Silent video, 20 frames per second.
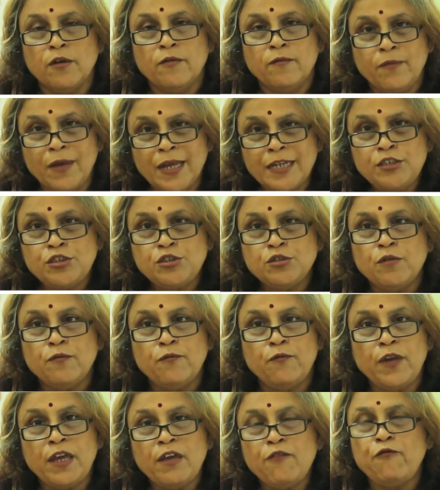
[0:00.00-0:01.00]
which
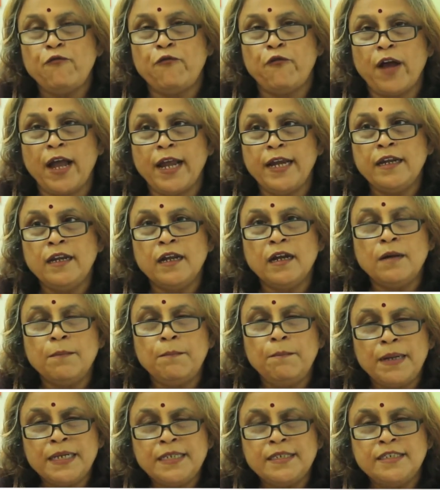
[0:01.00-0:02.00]
we find a
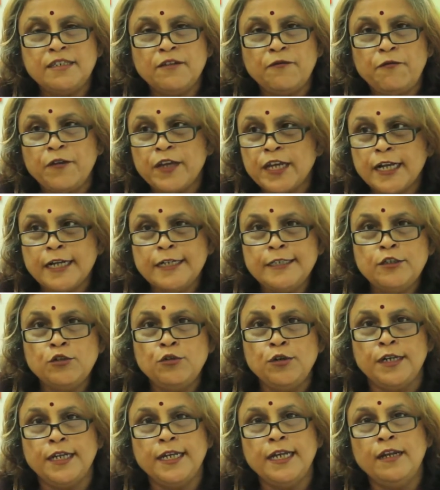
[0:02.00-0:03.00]
bit difficult
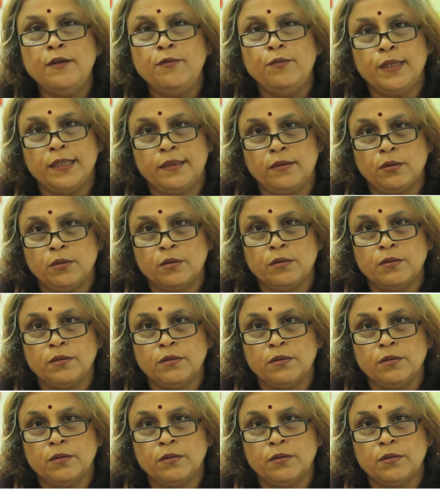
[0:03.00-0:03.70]
to deal with